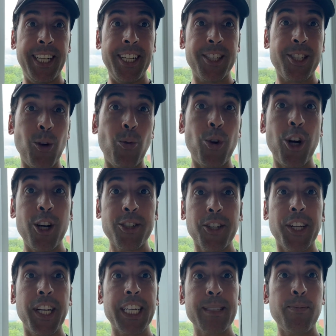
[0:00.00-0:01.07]
So we're also
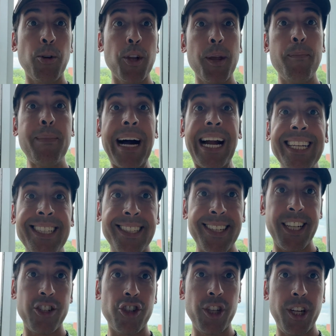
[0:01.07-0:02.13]
going to explore the
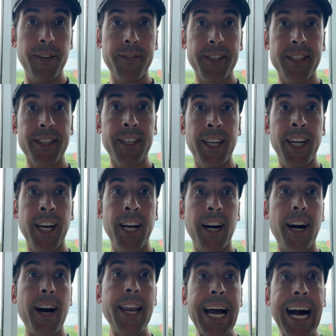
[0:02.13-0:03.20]
mindset shifts
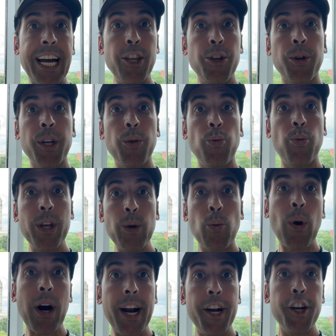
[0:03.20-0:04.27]
on how you can
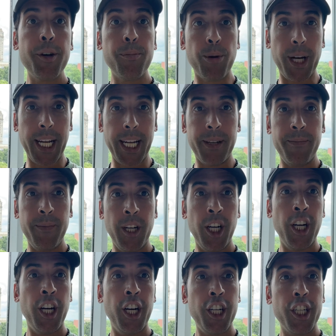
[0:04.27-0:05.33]
rewire your brain
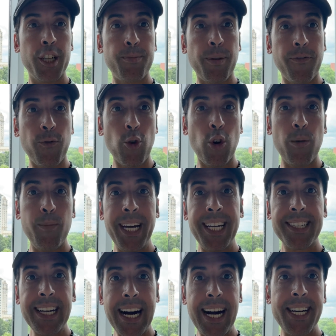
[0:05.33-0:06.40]
to perform at
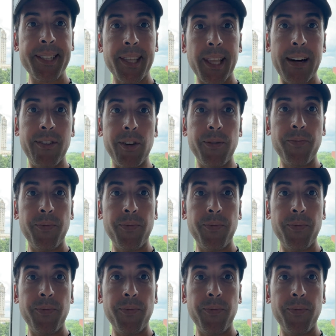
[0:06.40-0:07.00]
its highest level.